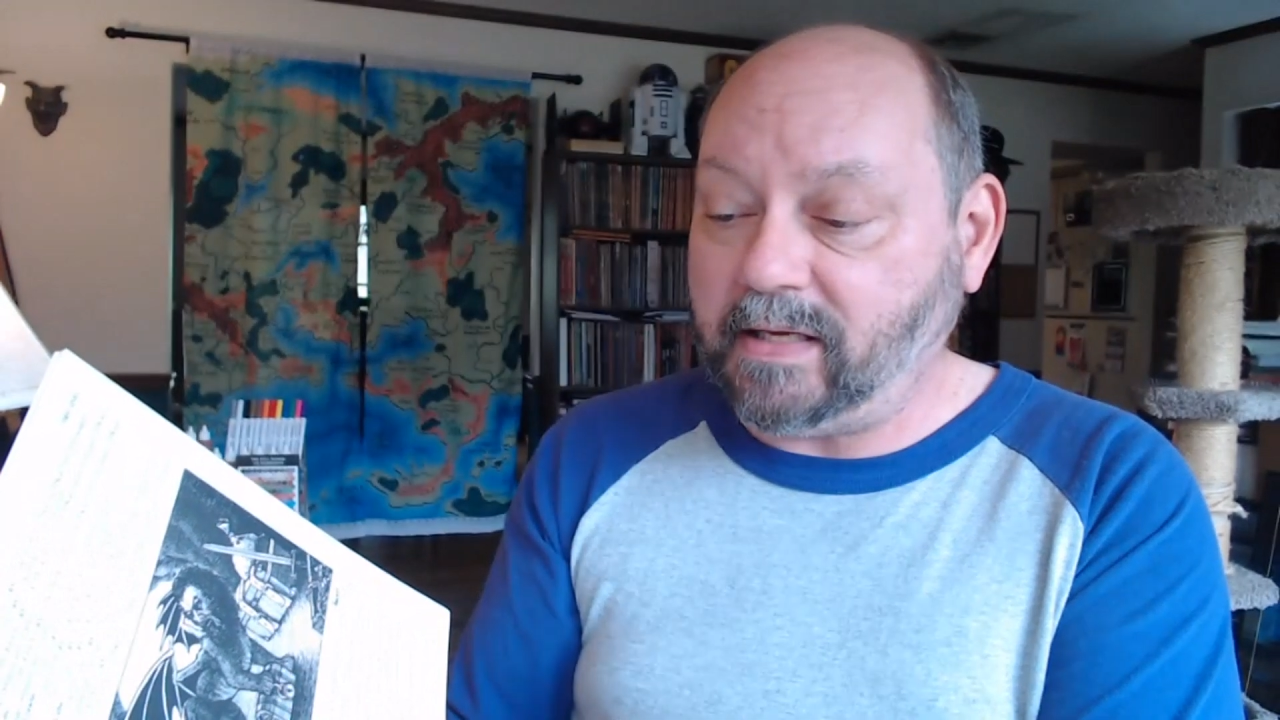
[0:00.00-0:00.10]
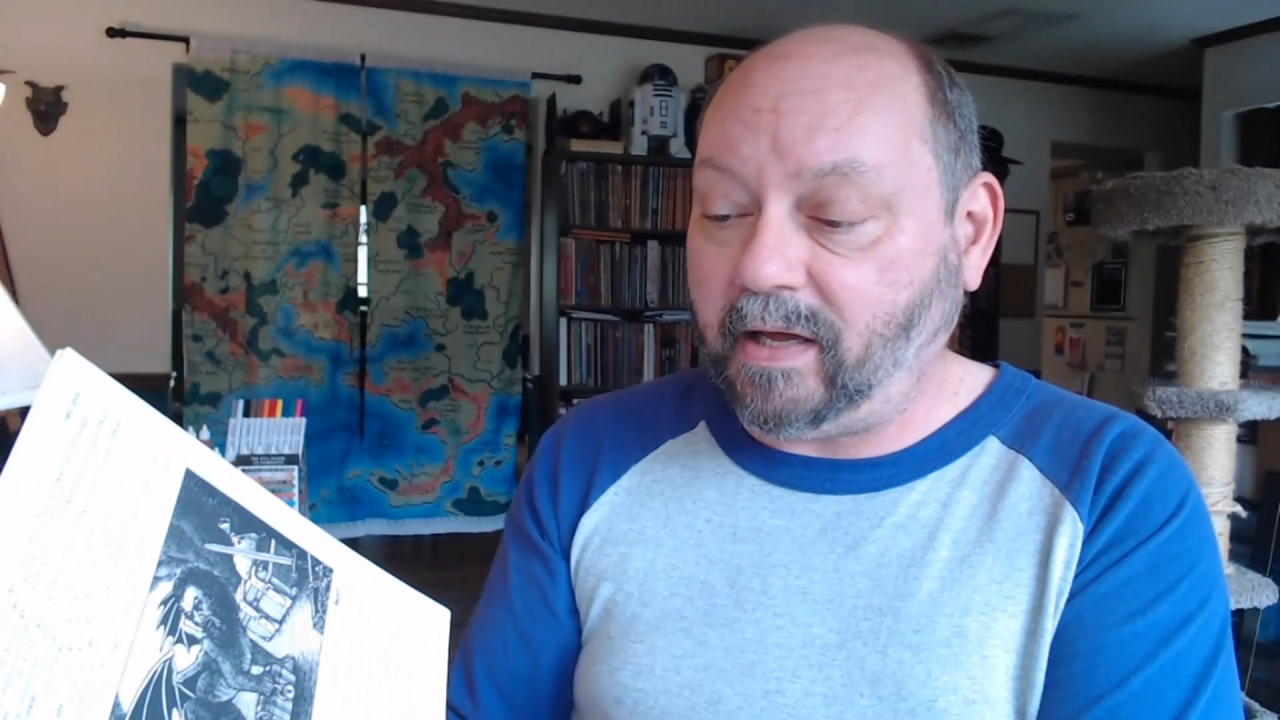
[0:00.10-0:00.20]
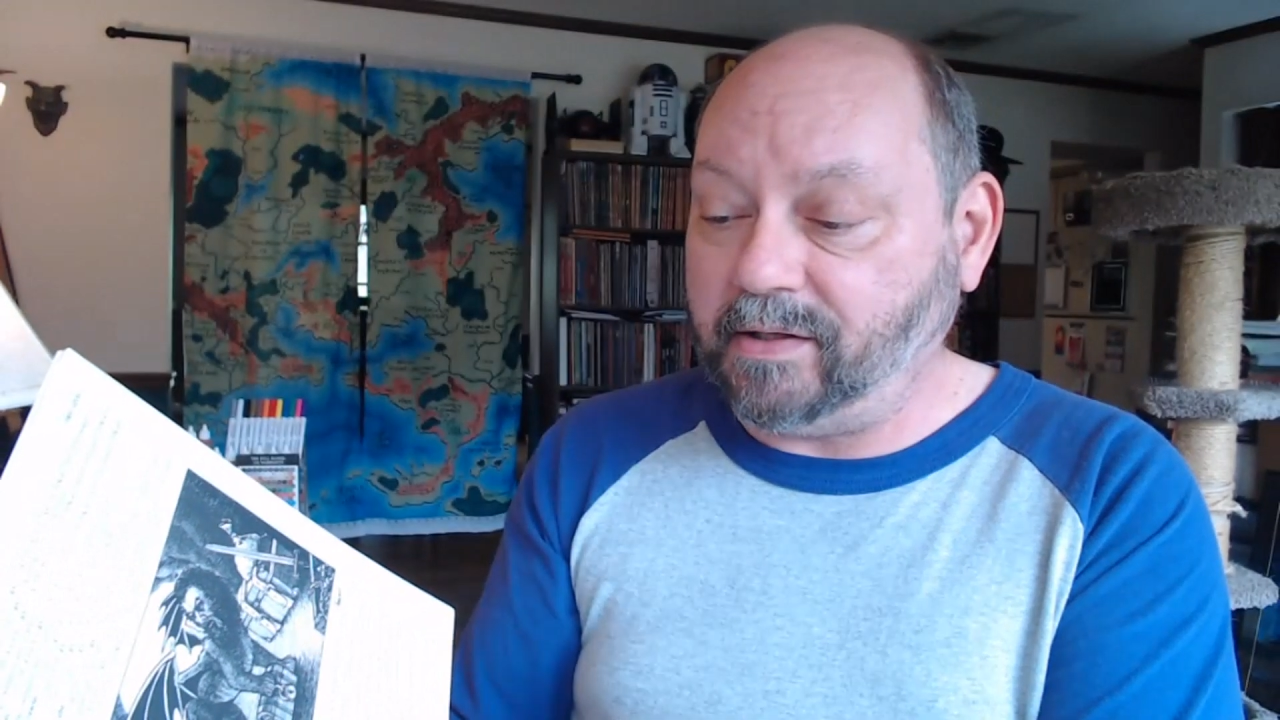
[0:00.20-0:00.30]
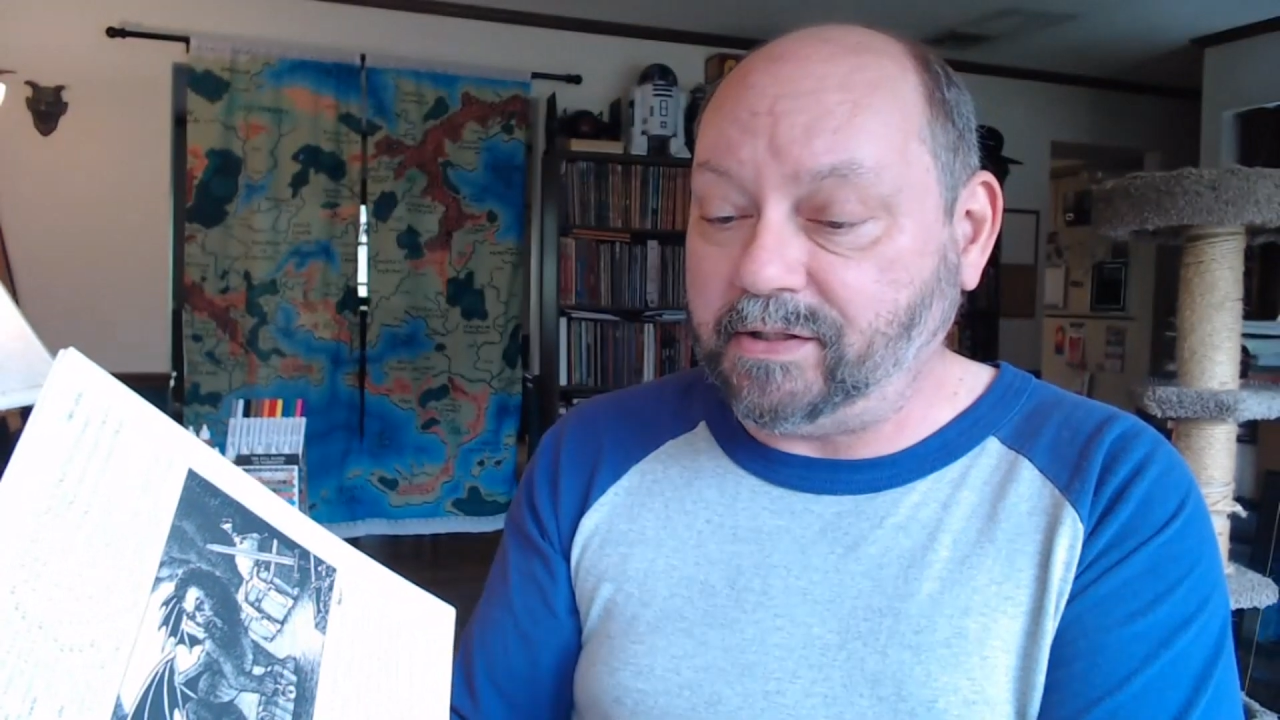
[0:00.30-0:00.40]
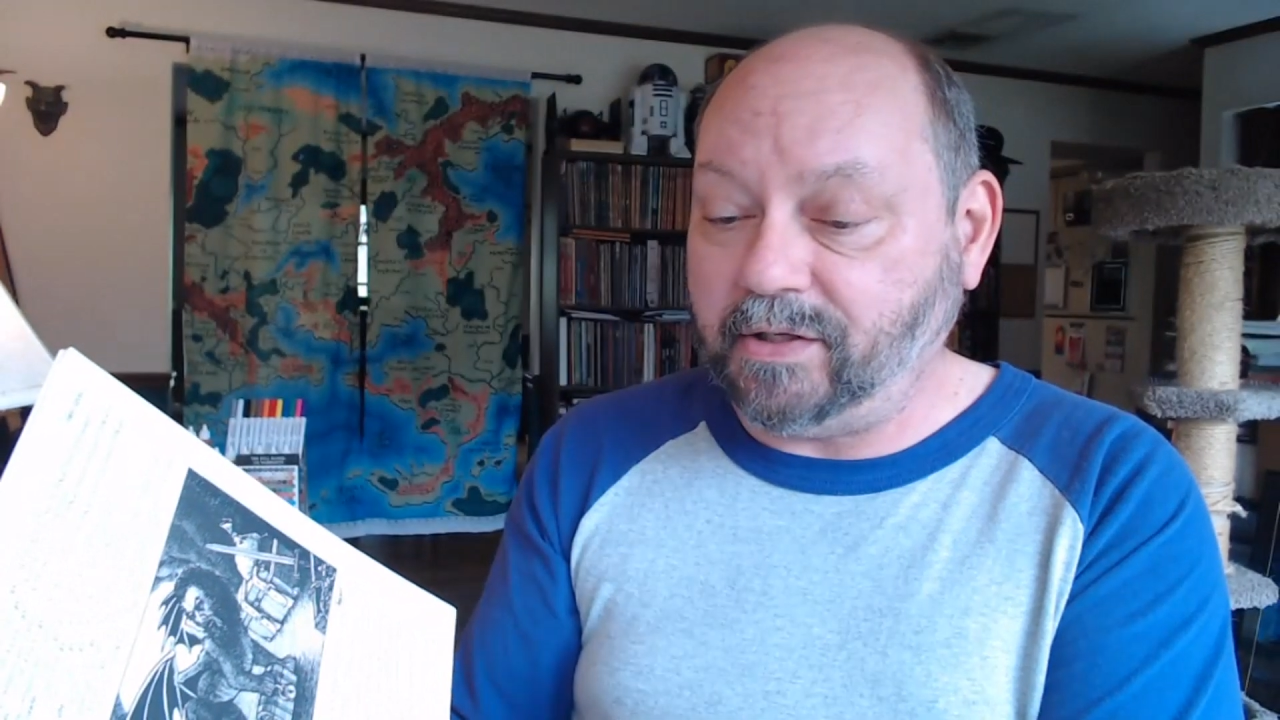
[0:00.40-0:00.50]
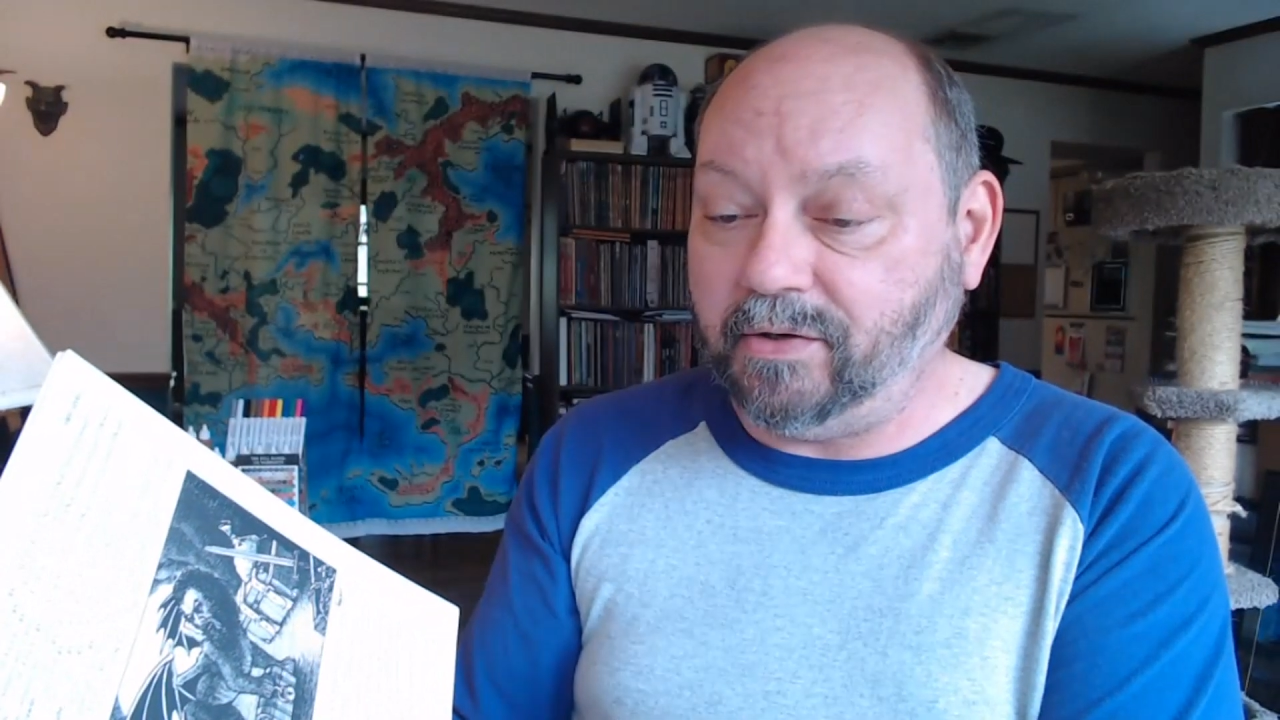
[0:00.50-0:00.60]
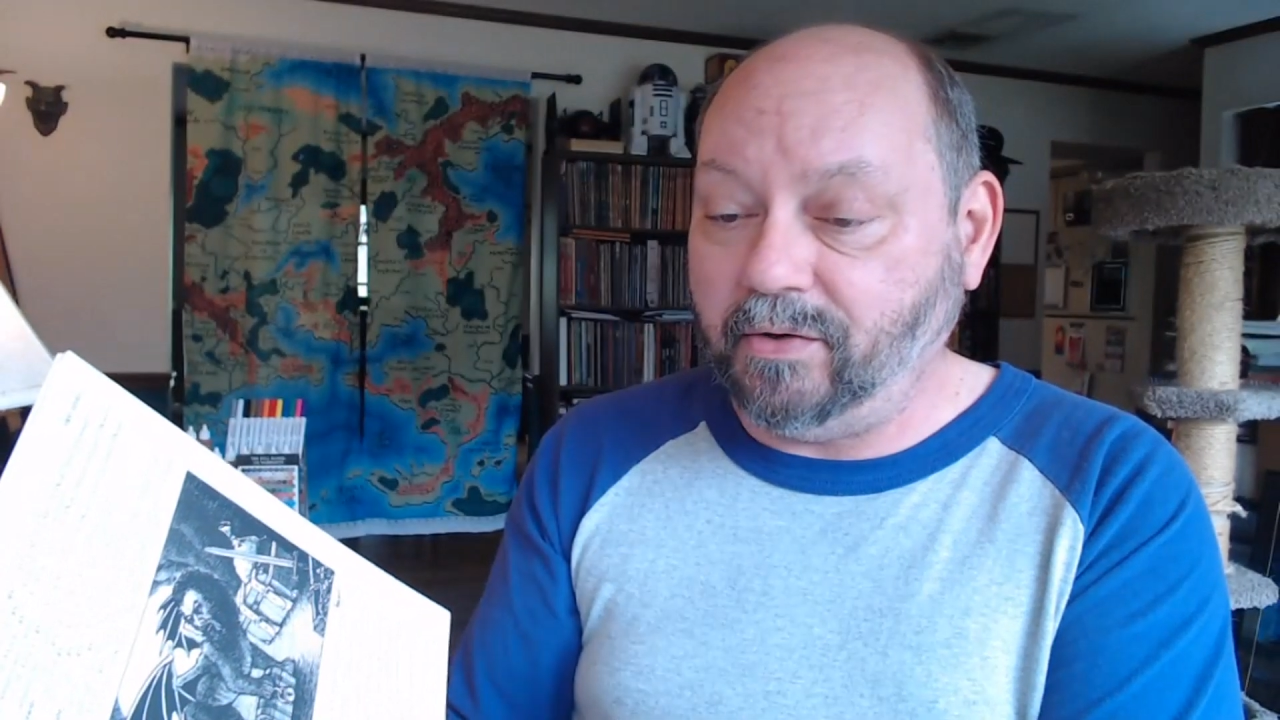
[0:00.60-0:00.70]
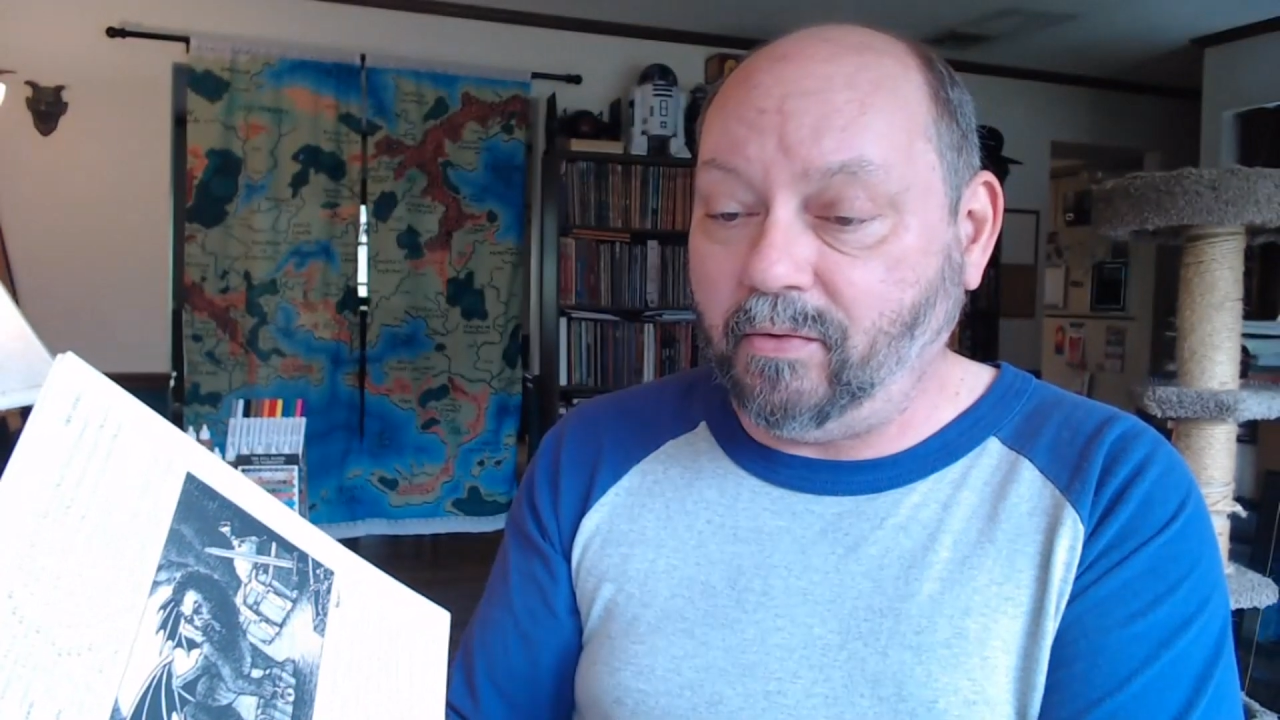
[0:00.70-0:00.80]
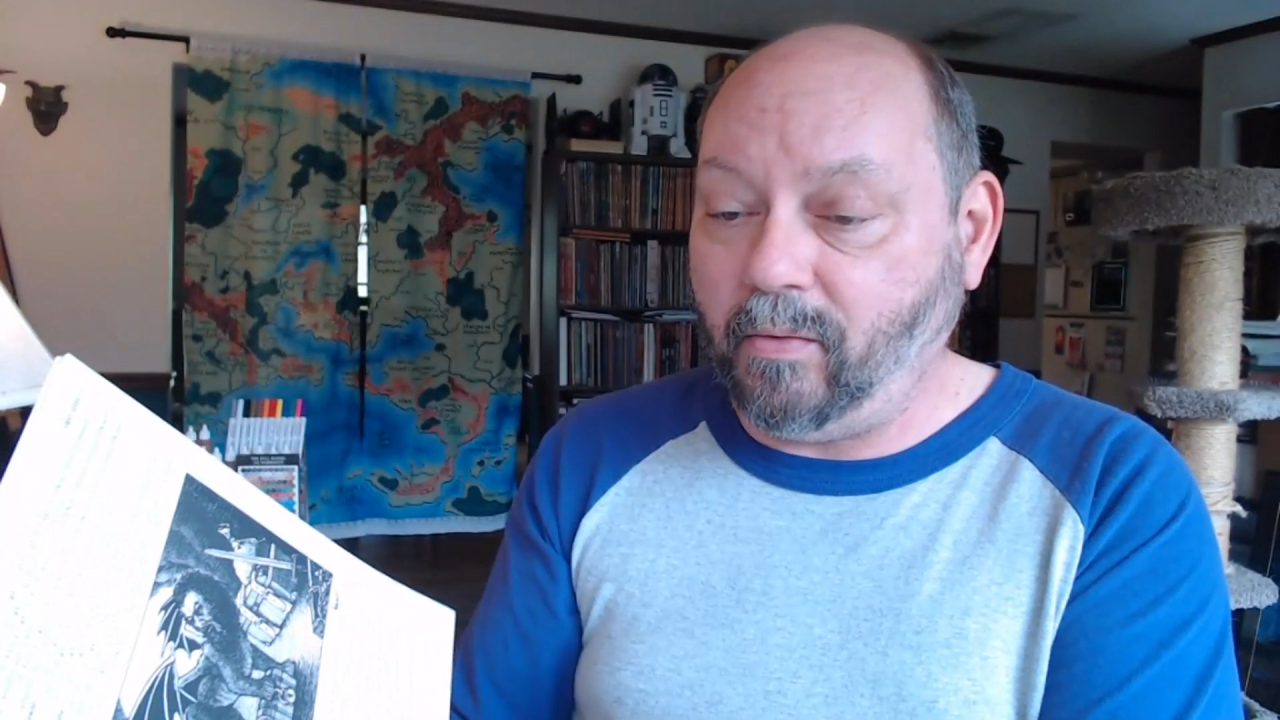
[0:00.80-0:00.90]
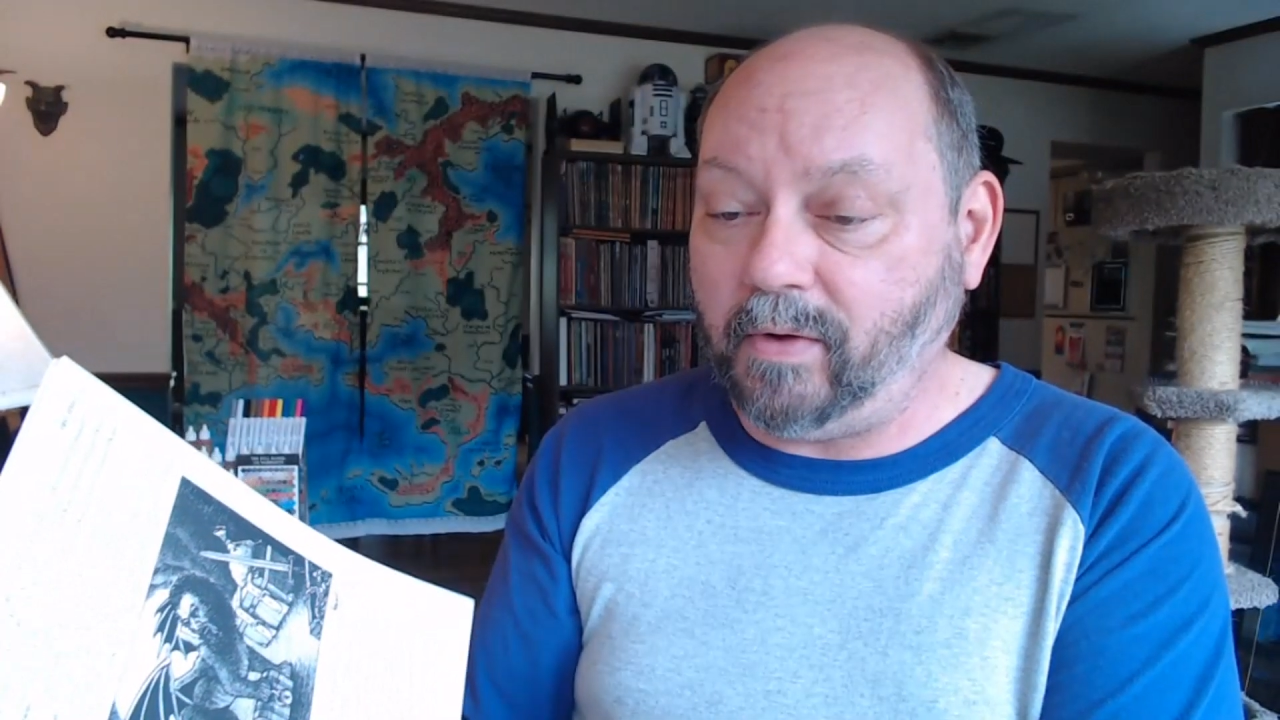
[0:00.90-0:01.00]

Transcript: tells you,